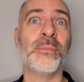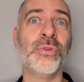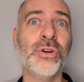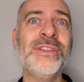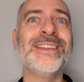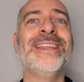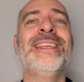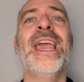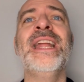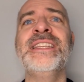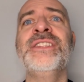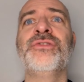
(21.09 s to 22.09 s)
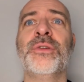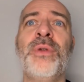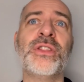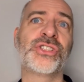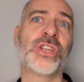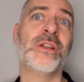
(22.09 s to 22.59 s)
MOOC dedicated to the
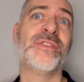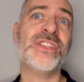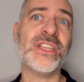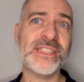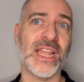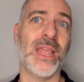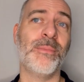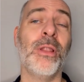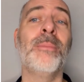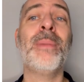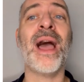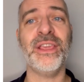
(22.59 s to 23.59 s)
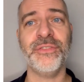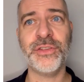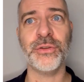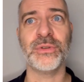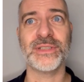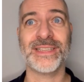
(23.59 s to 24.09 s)
production of sustainable
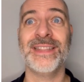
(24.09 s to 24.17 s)
biofuels,